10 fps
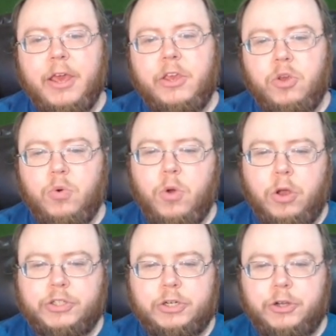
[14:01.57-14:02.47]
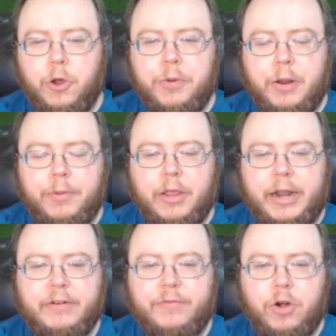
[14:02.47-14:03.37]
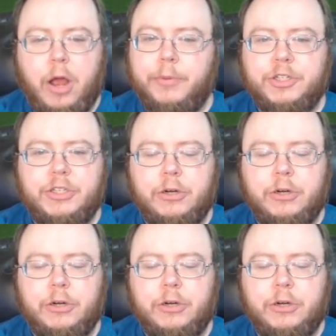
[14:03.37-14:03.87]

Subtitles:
you start to open up a lot of different options